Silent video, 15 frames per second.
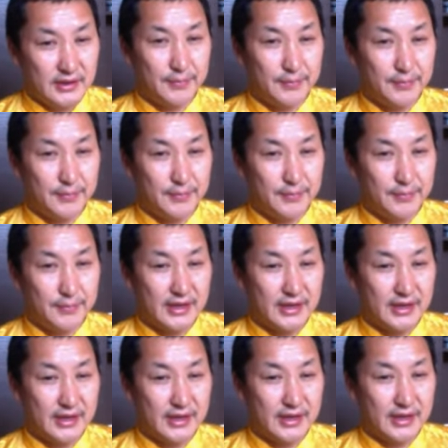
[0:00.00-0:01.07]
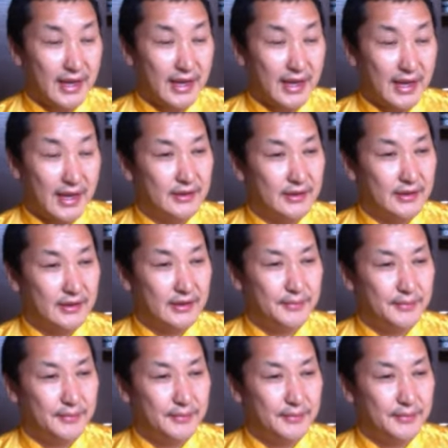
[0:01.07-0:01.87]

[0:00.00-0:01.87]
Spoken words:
in robbers are like